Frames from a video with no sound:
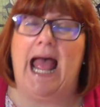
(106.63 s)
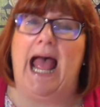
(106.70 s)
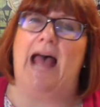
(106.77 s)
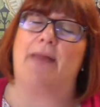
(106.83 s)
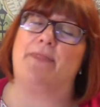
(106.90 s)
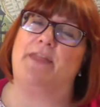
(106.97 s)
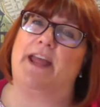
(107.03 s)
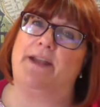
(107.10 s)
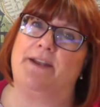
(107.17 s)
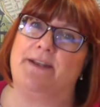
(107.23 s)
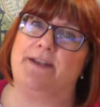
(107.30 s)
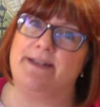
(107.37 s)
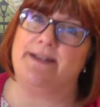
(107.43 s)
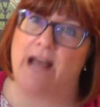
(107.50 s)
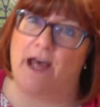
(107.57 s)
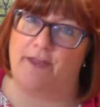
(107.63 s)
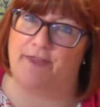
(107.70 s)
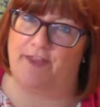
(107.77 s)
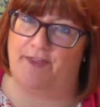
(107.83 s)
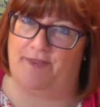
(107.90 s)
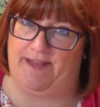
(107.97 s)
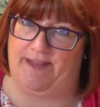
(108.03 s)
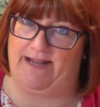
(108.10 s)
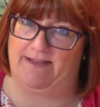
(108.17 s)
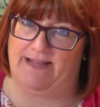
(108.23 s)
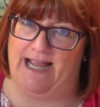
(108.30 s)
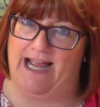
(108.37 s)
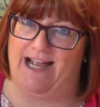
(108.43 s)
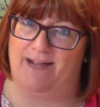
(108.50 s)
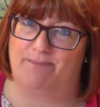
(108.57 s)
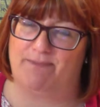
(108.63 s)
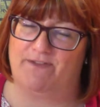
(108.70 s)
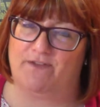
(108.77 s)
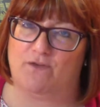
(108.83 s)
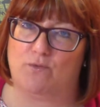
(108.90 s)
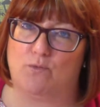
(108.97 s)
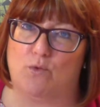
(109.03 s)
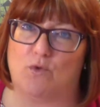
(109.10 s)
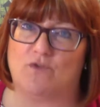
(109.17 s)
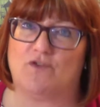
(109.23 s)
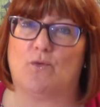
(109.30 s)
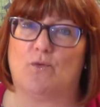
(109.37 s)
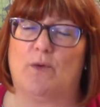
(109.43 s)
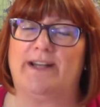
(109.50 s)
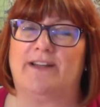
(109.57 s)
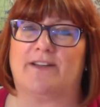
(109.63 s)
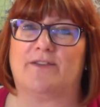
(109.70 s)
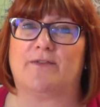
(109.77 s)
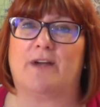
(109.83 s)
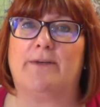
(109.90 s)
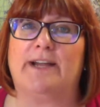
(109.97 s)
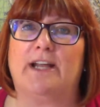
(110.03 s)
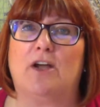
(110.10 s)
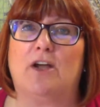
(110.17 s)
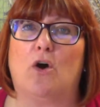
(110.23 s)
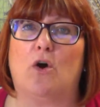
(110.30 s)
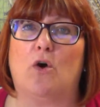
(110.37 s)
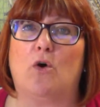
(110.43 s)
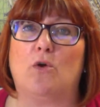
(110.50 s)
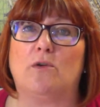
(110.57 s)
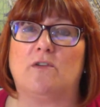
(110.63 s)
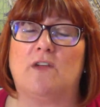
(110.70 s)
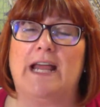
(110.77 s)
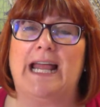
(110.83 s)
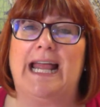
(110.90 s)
And then another thing that happens to water when it's very cold